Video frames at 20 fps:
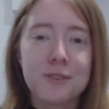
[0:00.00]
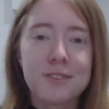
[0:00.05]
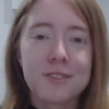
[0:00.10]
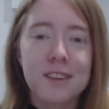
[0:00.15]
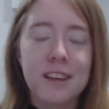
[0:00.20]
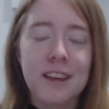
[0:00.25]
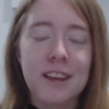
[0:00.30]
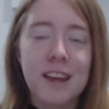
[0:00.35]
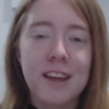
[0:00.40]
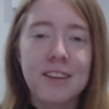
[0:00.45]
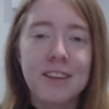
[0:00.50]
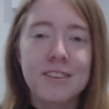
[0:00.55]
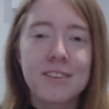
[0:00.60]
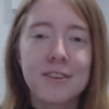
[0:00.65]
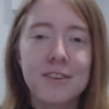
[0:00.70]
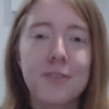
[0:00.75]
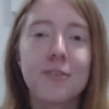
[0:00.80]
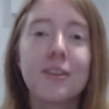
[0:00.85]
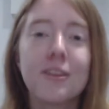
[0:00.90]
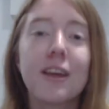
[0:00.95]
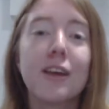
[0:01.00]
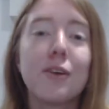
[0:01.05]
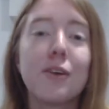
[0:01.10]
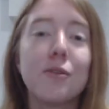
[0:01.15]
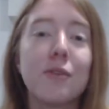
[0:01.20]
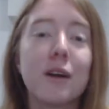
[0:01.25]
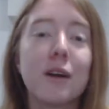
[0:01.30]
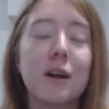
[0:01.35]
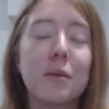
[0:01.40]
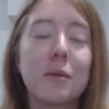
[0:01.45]
I can. So thank you
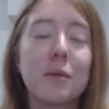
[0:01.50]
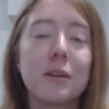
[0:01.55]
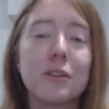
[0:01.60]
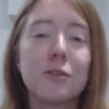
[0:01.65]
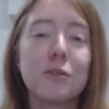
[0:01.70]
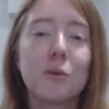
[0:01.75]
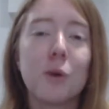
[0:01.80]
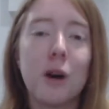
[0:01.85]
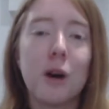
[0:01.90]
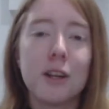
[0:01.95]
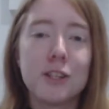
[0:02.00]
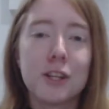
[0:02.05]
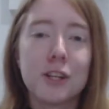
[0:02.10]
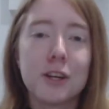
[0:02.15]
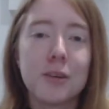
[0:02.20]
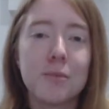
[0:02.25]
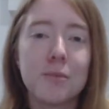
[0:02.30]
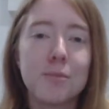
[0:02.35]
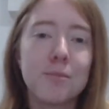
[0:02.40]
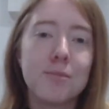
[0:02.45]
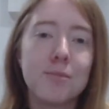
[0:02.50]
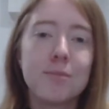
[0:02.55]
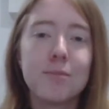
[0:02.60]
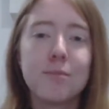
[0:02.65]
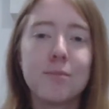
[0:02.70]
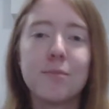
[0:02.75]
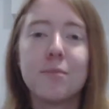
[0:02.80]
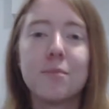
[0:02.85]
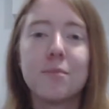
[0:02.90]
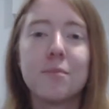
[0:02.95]
very much for watching.
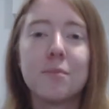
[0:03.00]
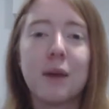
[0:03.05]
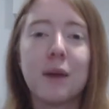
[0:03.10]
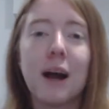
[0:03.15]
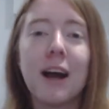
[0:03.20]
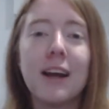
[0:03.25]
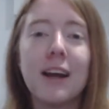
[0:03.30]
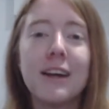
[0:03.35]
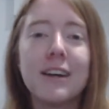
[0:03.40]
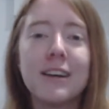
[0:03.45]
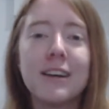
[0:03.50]
Bye.